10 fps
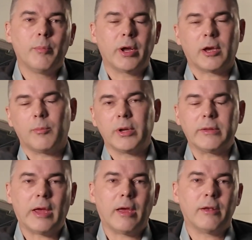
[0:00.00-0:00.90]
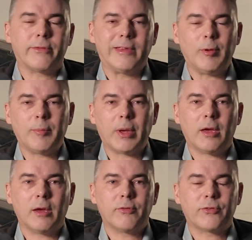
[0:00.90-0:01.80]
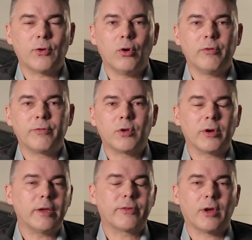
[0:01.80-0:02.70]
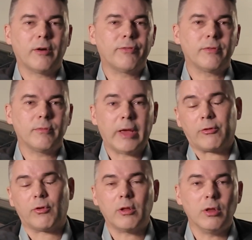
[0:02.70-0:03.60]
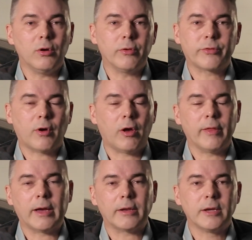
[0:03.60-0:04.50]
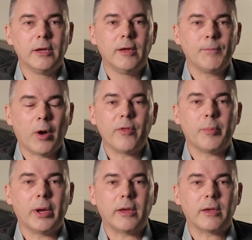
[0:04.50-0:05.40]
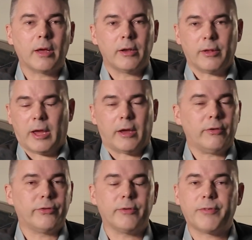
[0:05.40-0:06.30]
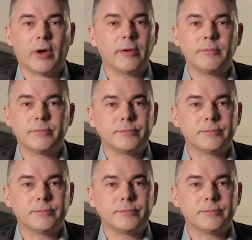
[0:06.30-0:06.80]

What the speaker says: but I could bring tent, sleeping bag, stove, cooking stuff, extra clothes, all that on the bike, and it handles it fine.